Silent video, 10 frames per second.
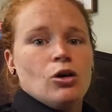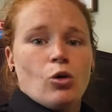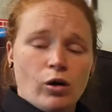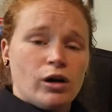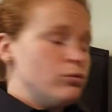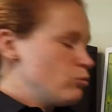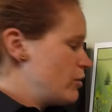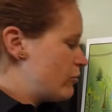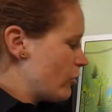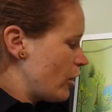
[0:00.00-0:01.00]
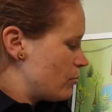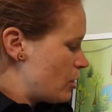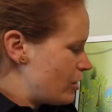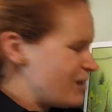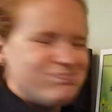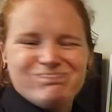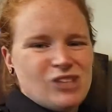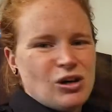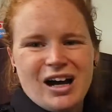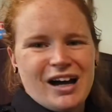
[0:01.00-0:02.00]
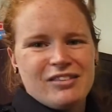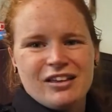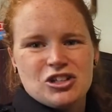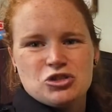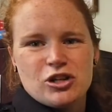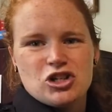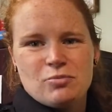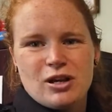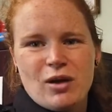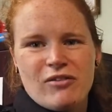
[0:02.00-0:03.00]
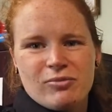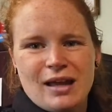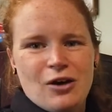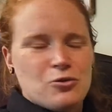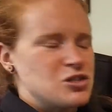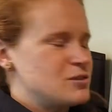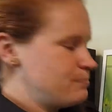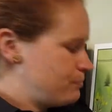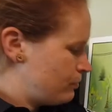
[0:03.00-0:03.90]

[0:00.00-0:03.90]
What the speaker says: Or we've thought about it, I think this tree should be away from the house.